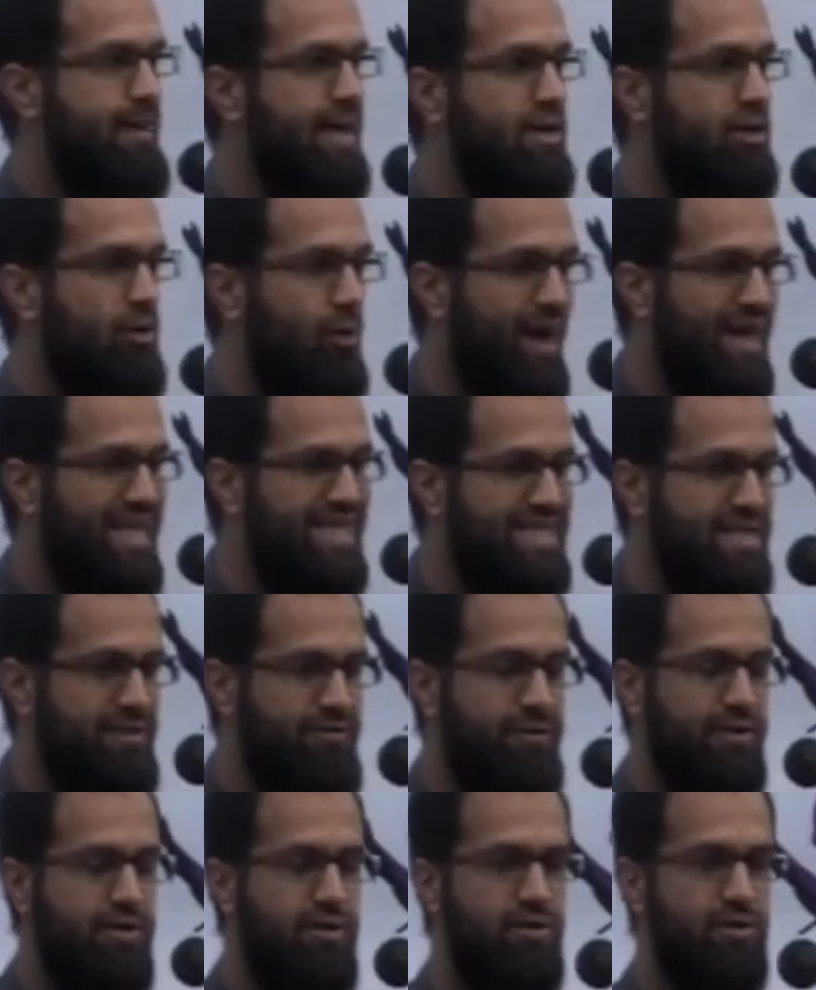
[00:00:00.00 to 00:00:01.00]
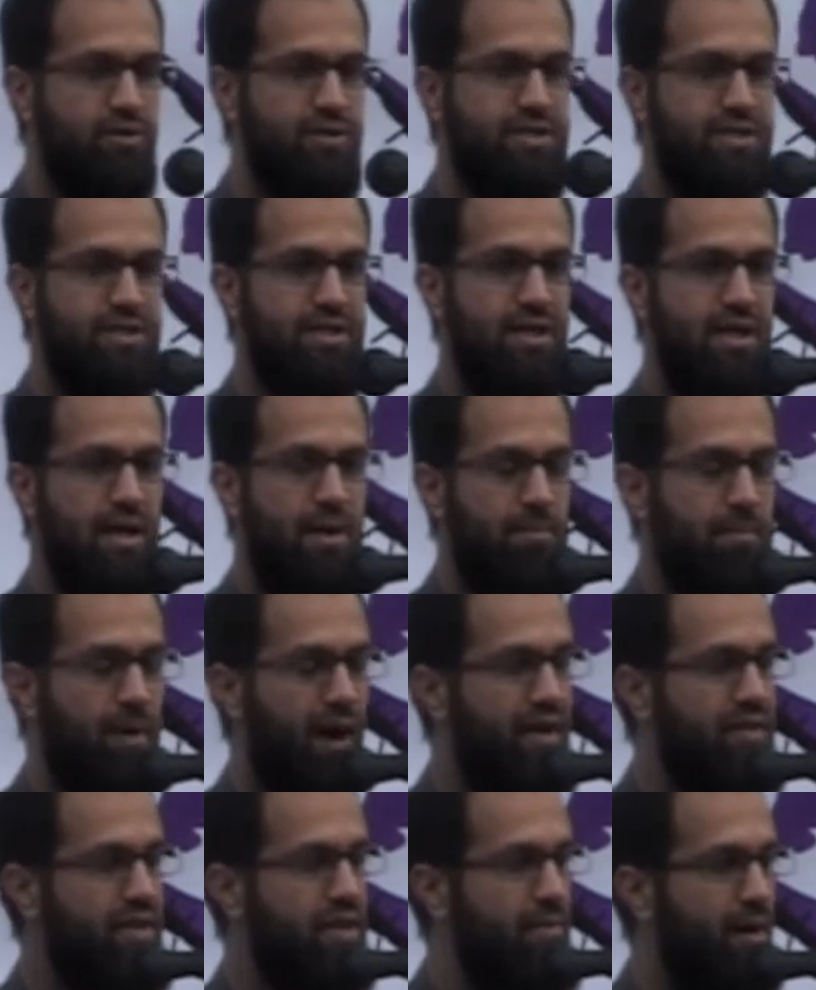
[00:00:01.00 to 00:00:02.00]
made quite difficult
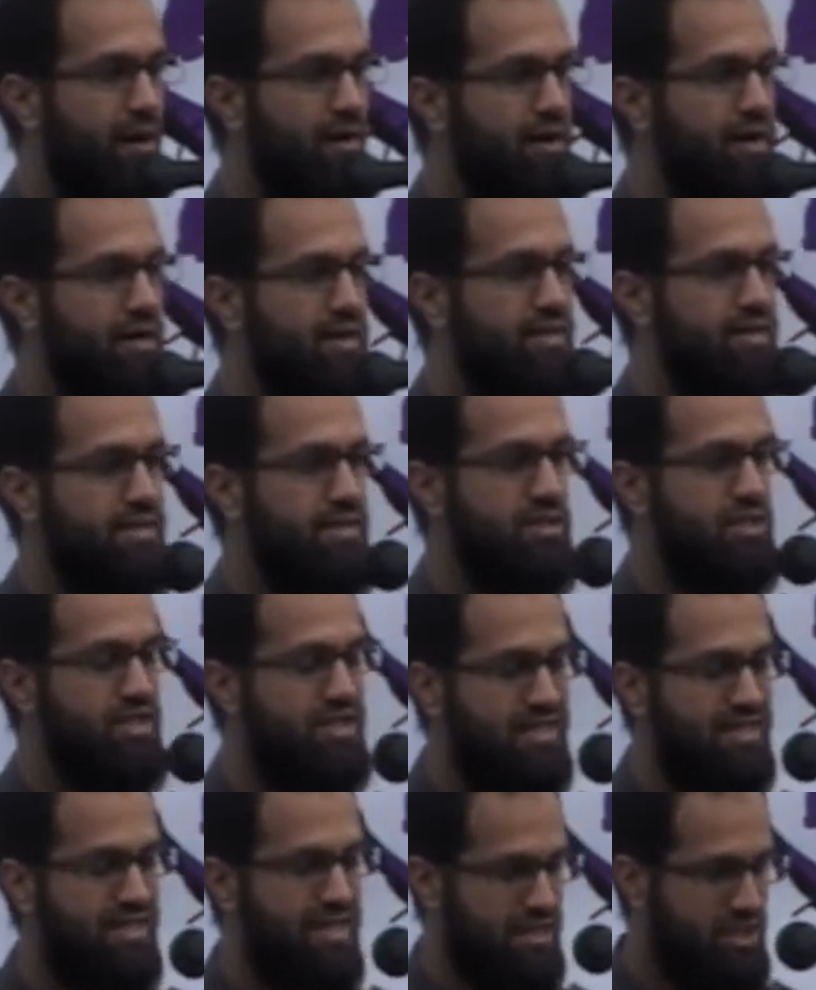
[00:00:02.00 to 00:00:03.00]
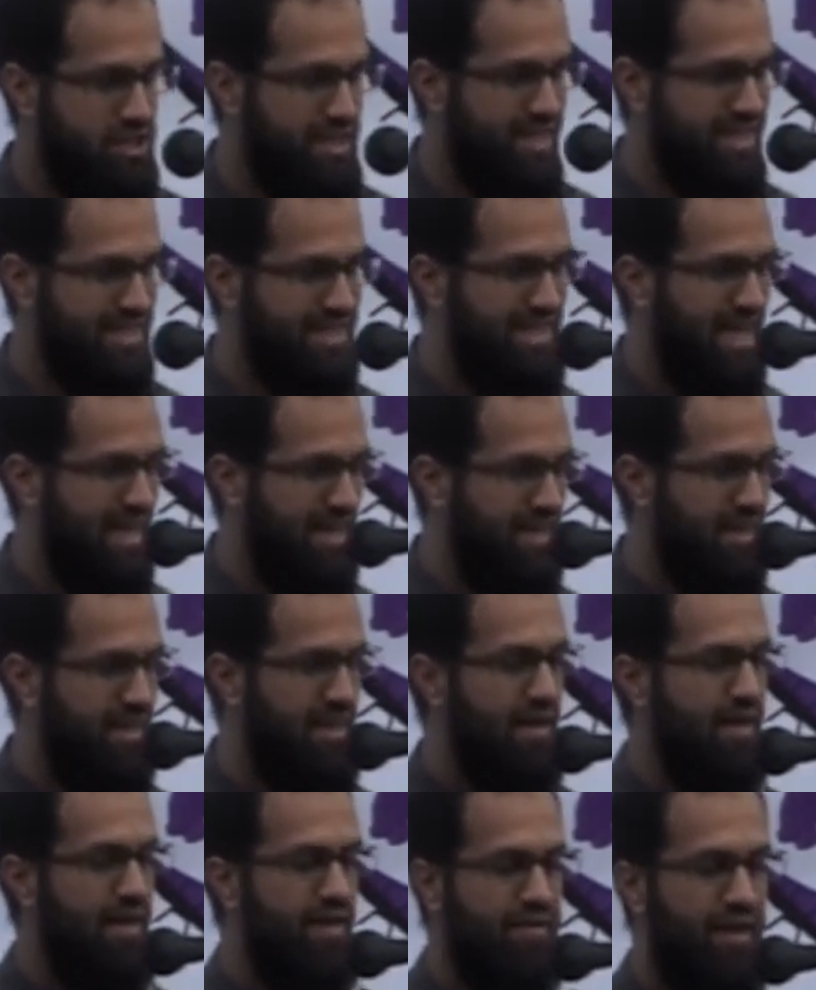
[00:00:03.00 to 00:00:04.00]
by the Americans, to such an extent
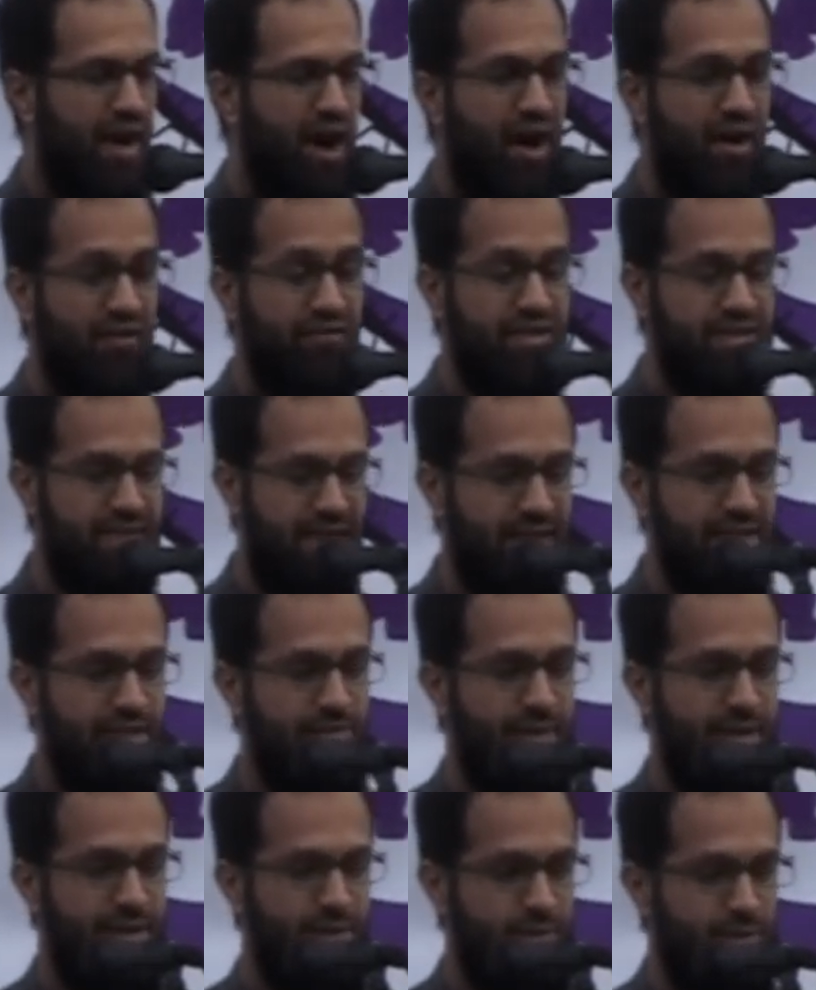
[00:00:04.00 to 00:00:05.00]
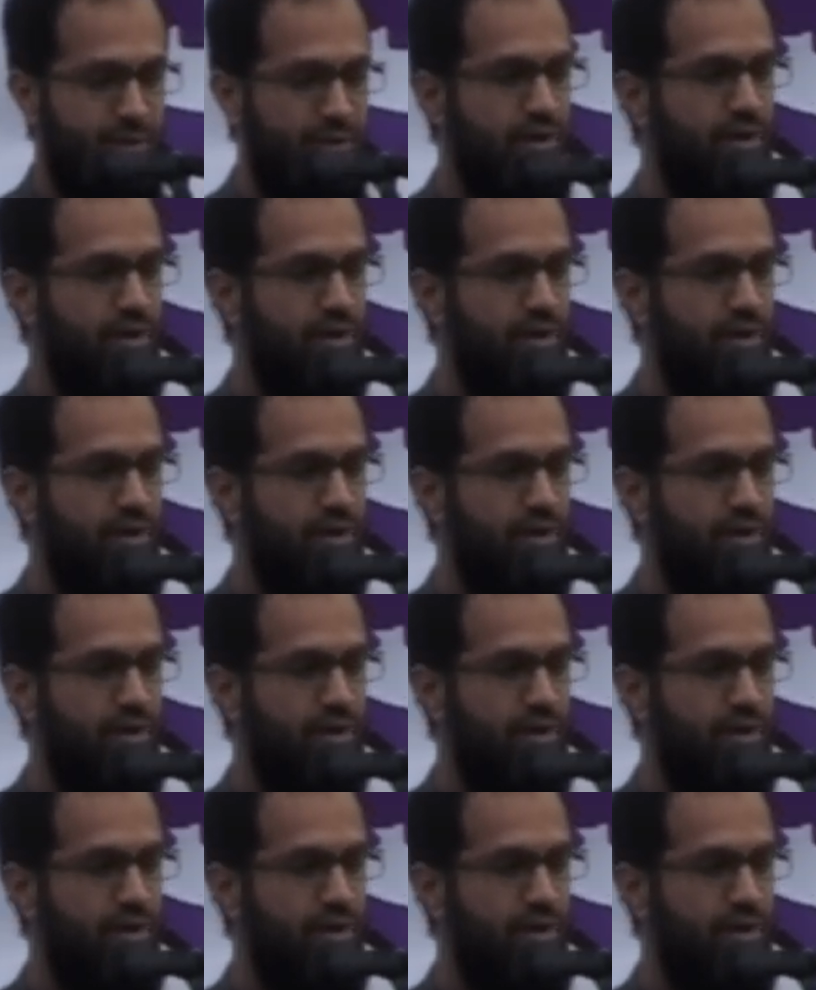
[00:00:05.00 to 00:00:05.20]
that Aafia's husband